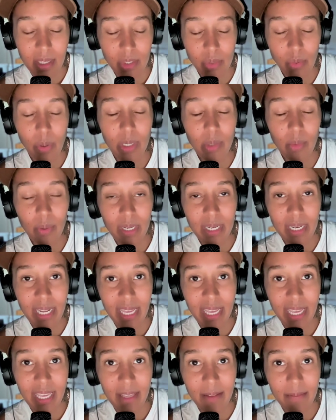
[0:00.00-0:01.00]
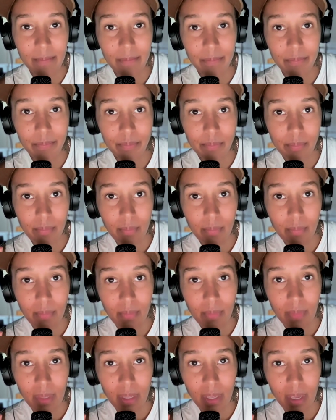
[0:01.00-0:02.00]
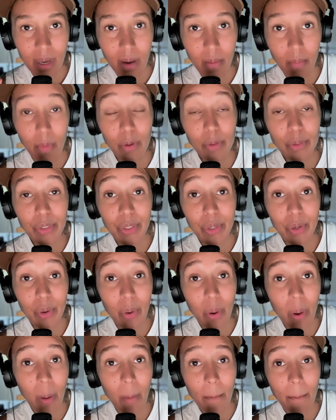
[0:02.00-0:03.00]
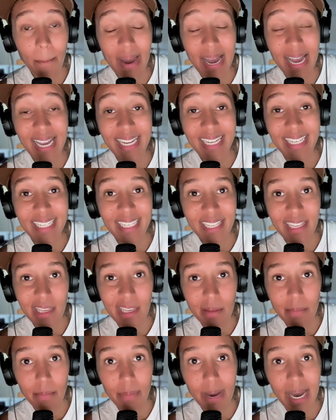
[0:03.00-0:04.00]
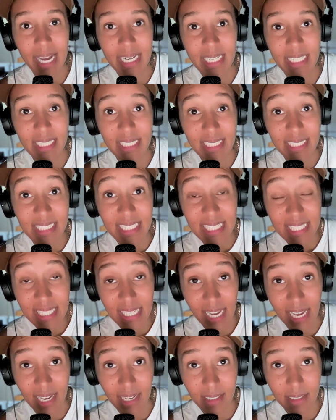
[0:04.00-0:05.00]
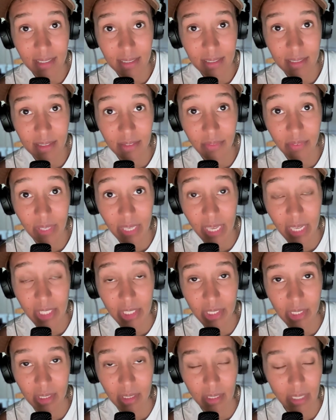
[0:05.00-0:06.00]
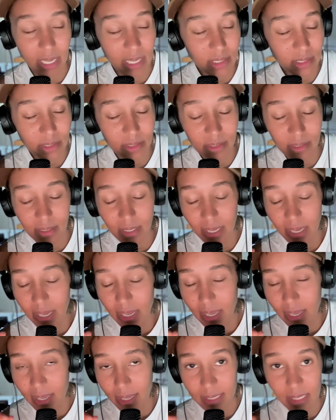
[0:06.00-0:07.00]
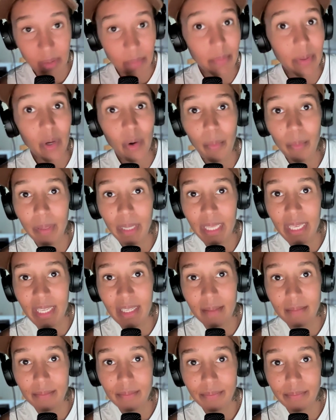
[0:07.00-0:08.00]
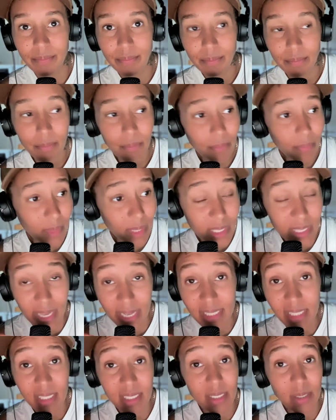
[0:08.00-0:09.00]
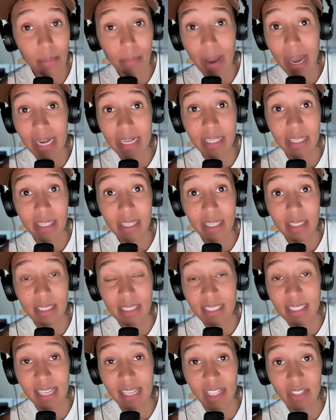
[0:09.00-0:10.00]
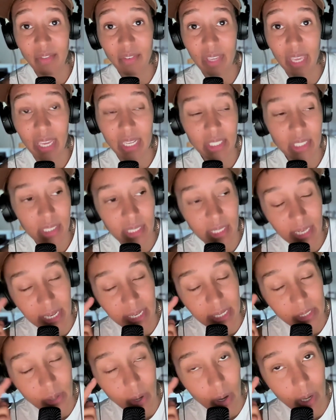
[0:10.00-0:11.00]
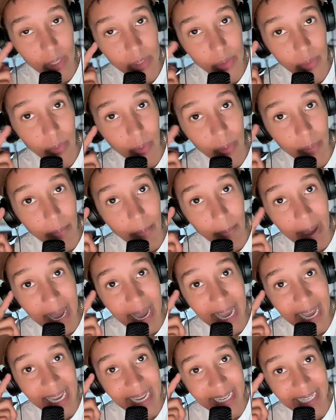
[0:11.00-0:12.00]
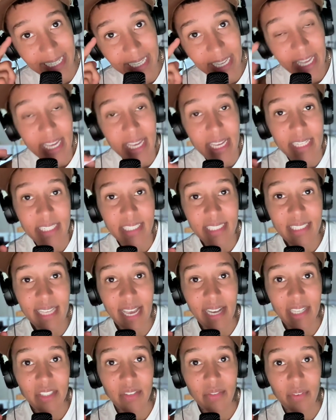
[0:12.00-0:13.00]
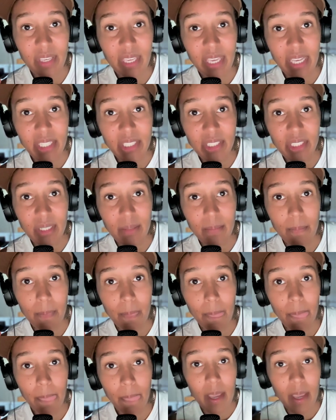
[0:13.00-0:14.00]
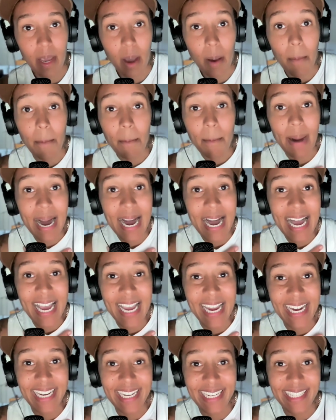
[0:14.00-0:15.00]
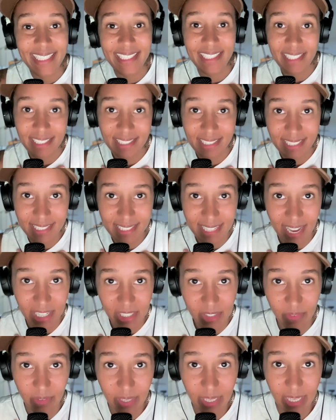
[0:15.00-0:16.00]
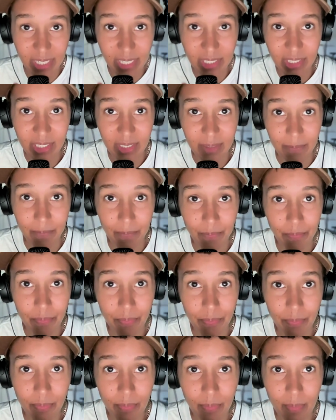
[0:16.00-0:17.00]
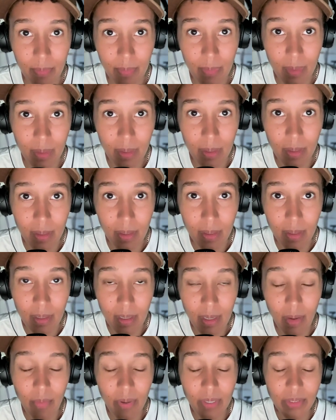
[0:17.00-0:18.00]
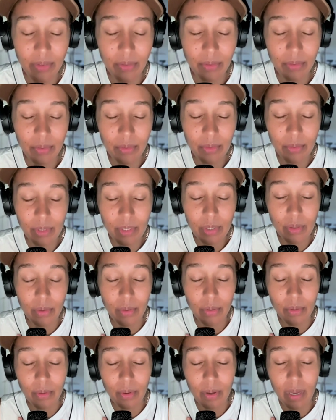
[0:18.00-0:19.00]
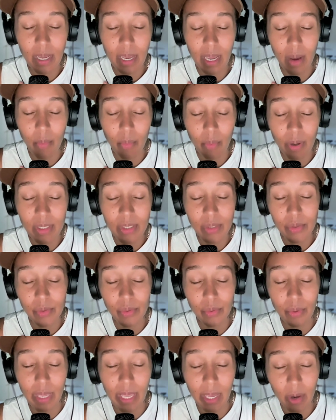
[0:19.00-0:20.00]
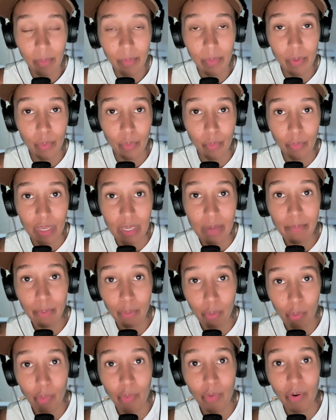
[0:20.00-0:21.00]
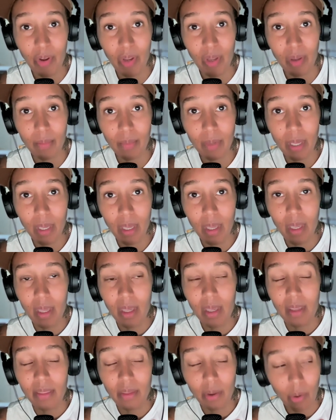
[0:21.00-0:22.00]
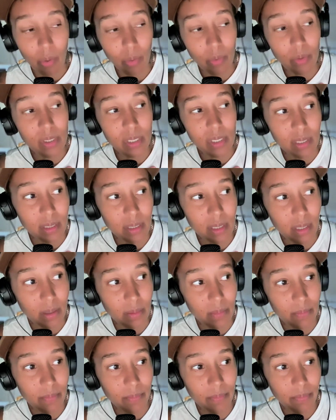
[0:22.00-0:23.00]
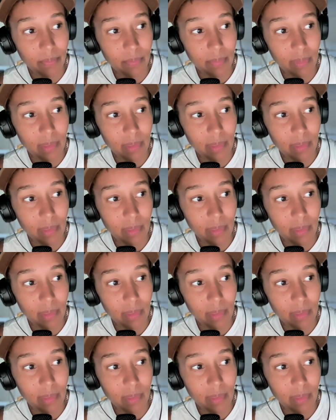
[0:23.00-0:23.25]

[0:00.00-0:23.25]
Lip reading: 21-day emotional mind and body detoxification. Yes, it's a meal plan. Yes, it's a body detoxification, and it's also a mind detoxification. A mind detoxification. I want to help you reprogram the old system